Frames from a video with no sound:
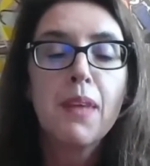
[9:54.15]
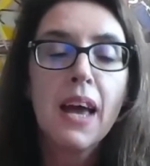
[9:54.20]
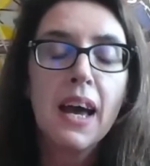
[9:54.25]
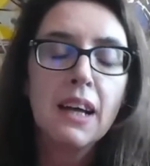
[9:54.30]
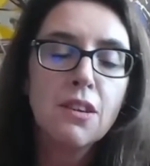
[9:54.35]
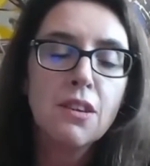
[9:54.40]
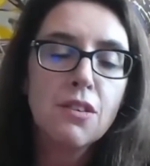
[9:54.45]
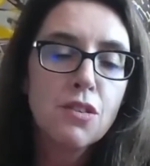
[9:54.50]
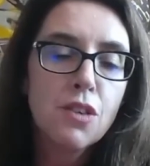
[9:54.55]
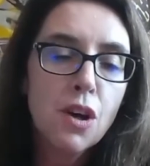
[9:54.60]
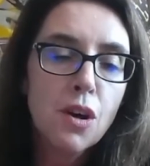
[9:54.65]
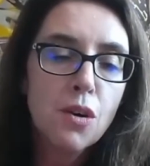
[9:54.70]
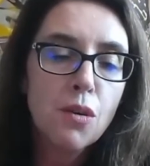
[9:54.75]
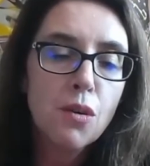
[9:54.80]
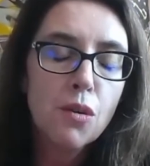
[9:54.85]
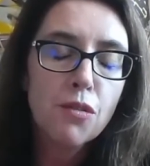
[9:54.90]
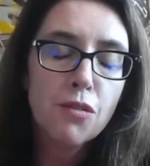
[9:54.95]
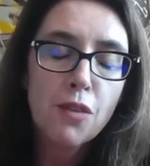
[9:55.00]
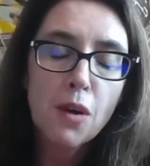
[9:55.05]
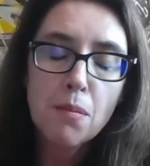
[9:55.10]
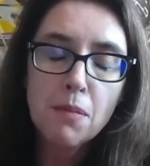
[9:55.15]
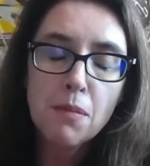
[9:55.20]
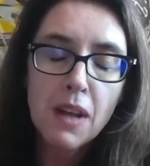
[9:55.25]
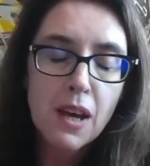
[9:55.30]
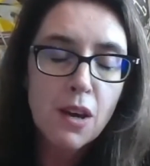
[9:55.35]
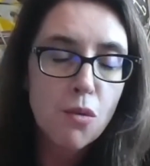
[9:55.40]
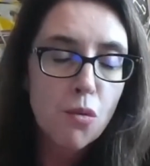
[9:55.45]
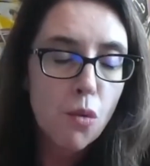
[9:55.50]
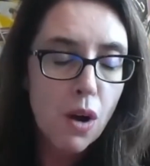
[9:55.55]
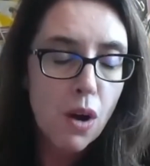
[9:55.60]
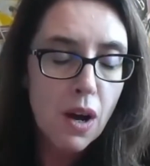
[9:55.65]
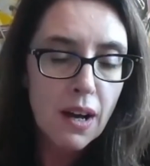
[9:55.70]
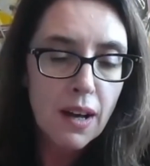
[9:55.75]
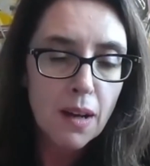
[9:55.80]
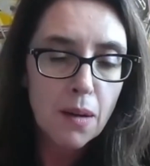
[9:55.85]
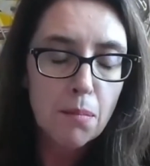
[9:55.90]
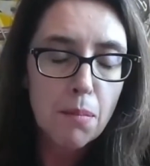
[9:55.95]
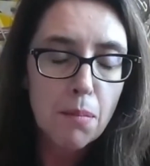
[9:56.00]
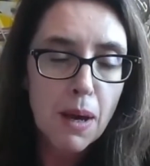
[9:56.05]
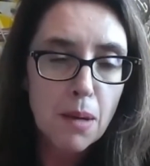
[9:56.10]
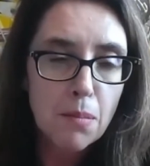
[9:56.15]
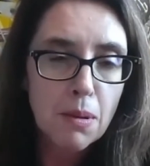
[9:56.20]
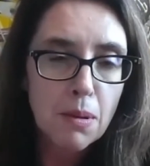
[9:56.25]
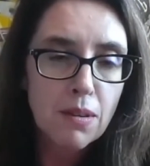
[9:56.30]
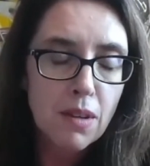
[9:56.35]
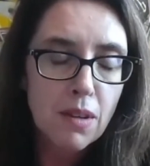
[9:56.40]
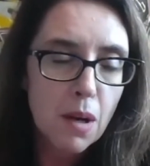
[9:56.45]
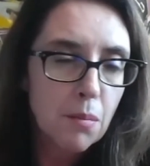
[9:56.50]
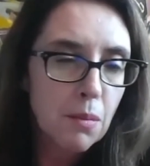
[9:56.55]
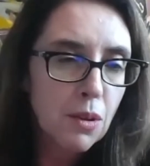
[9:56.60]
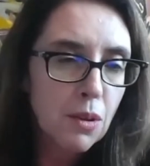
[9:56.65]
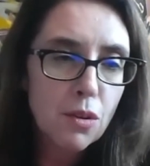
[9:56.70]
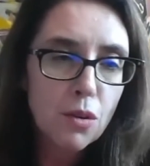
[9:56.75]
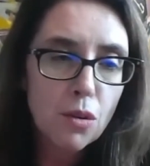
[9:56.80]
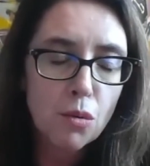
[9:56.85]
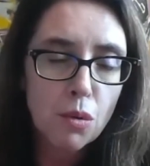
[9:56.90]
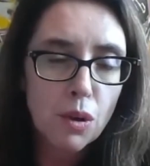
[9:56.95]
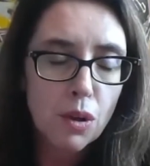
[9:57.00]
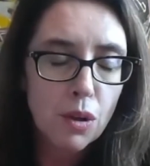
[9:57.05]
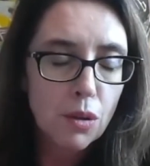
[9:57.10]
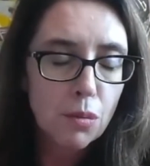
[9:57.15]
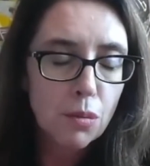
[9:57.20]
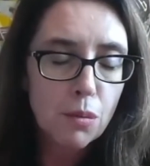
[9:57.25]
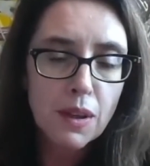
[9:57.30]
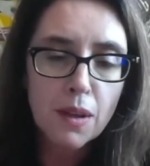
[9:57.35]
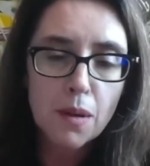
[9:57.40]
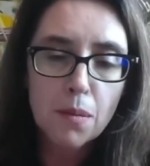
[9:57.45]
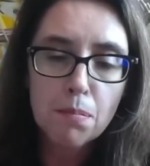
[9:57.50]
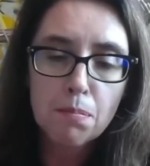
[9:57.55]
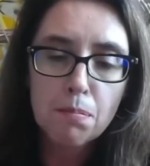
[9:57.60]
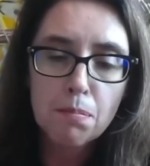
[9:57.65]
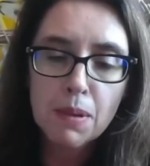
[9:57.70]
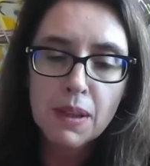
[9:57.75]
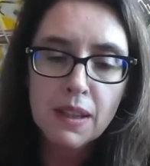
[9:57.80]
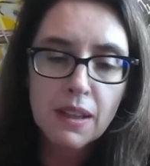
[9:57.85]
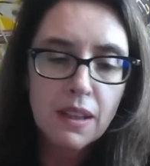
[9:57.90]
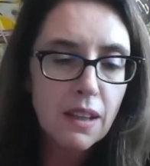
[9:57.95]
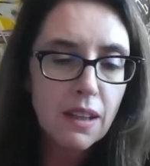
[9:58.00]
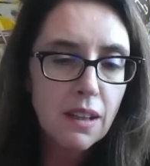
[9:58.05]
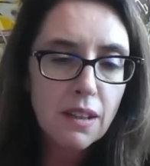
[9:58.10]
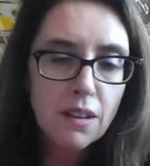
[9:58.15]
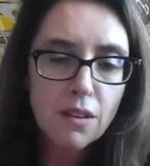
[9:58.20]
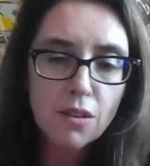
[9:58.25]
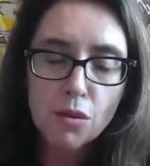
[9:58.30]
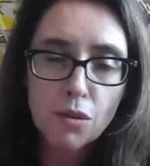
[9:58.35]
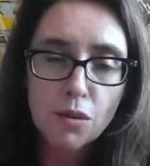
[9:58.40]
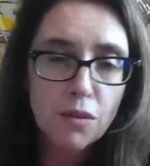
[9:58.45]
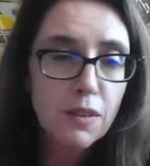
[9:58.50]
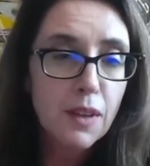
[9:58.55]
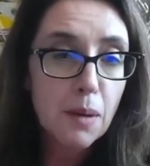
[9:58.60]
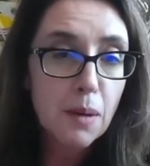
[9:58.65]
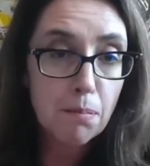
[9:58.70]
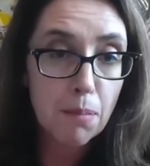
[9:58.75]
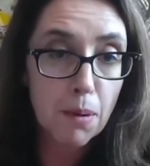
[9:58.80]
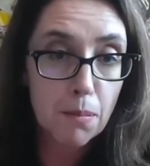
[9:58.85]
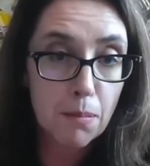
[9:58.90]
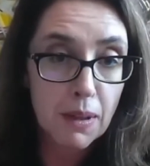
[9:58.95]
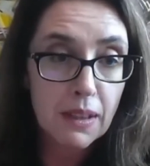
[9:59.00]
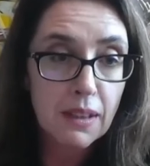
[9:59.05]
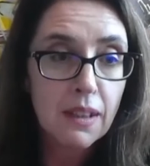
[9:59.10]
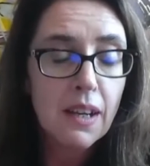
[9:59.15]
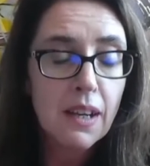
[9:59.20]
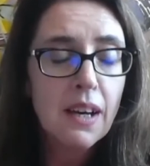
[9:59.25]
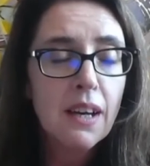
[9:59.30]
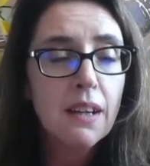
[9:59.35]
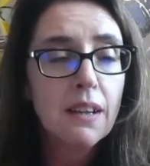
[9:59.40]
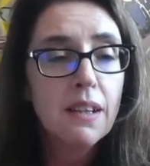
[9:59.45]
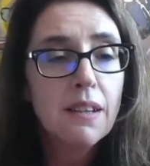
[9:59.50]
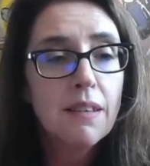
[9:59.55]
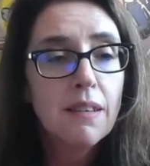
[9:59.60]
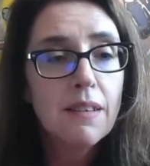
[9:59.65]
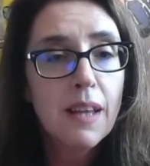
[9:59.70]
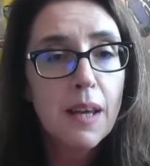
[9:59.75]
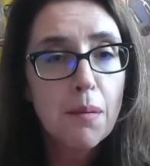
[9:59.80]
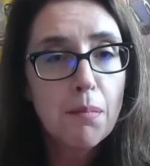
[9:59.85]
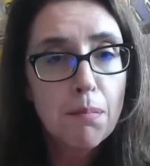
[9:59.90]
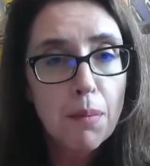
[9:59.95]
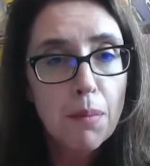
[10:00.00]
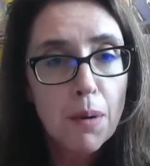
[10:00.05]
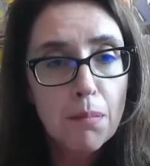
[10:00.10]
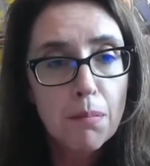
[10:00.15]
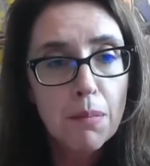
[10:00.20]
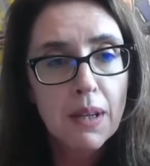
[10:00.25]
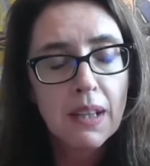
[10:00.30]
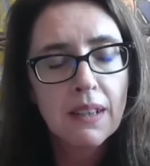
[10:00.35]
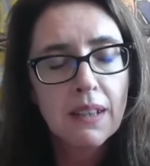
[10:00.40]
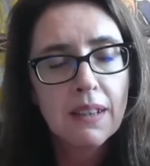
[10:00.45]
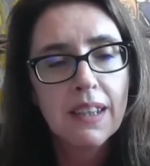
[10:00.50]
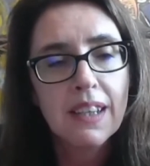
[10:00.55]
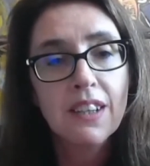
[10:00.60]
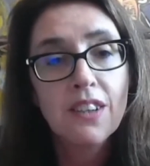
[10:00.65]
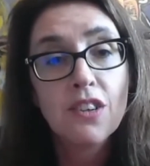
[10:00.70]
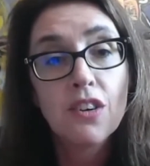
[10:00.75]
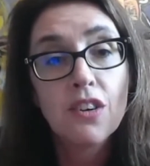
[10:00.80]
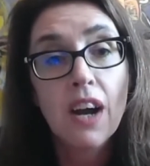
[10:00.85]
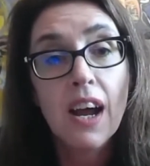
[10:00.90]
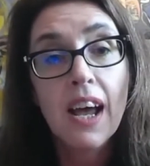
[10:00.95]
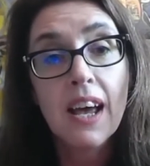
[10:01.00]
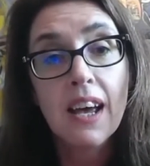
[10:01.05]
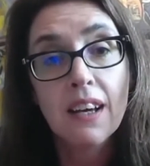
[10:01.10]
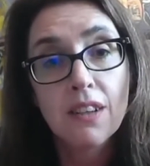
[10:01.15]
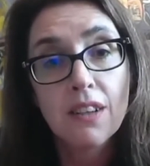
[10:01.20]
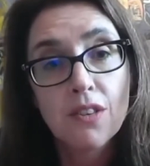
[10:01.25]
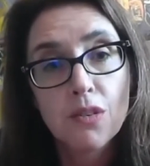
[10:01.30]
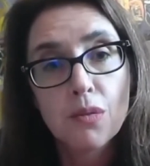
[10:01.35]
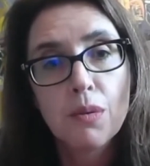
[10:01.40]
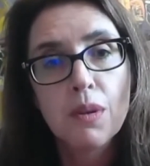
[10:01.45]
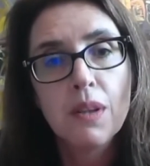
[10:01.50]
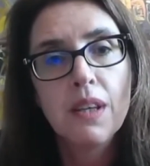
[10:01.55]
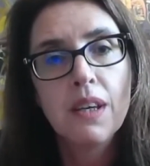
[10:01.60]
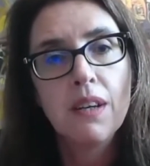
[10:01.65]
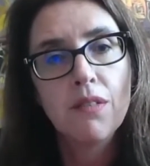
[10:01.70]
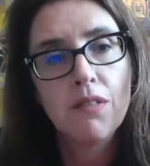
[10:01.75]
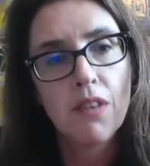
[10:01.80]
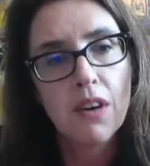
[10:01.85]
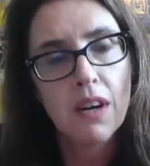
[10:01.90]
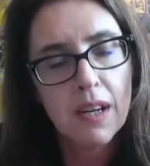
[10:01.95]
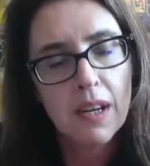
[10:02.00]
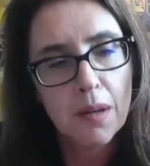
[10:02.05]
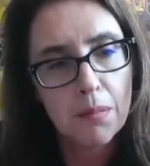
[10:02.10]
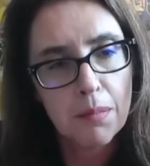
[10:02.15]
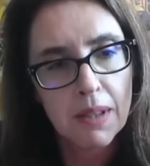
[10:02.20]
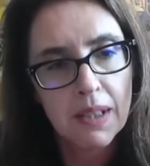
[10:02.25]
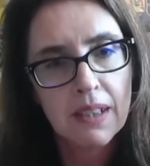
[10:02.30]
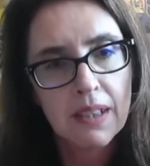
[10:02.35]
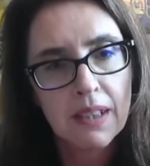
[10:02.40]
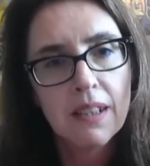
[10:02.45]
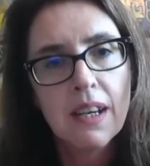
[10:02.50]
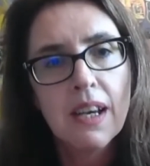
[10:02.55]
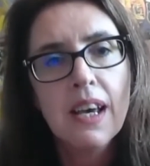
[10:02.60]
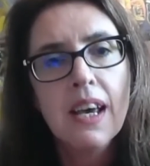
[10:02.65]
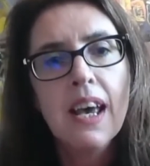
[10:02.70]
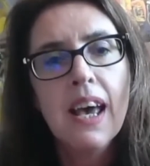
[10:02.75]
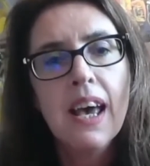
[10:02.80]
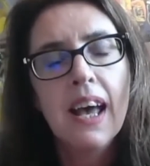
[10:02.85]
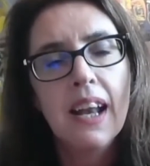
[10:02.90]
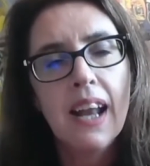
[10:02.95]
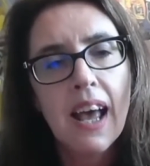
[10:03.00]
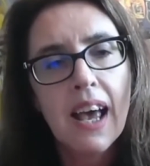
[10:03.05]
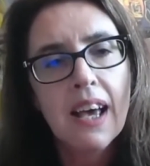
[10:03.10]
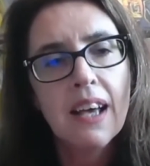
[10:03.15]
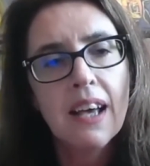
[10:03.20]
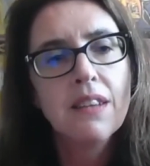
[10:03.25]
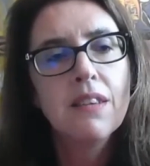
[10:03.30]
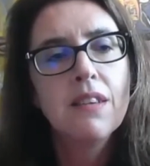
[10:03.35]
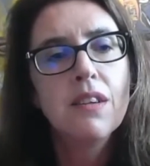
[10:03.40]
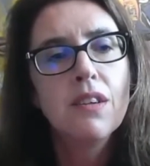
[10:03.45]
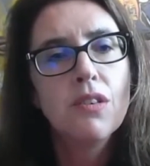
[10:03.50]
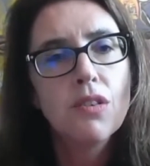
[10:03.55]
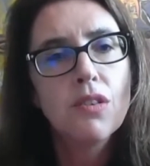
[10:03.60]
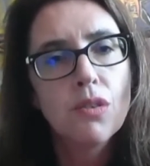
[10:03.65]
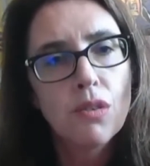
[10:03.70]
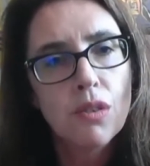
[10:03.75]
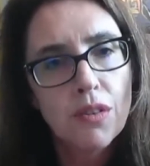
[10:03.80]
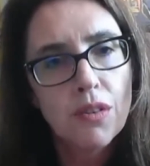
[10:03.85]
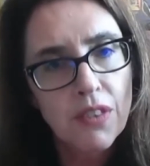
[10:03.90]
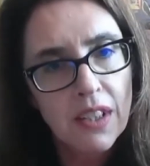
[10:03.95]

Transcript: And so from day one, babies come into the world with a particular sort of temperament. this temperament interacts with the environment. And as these sort of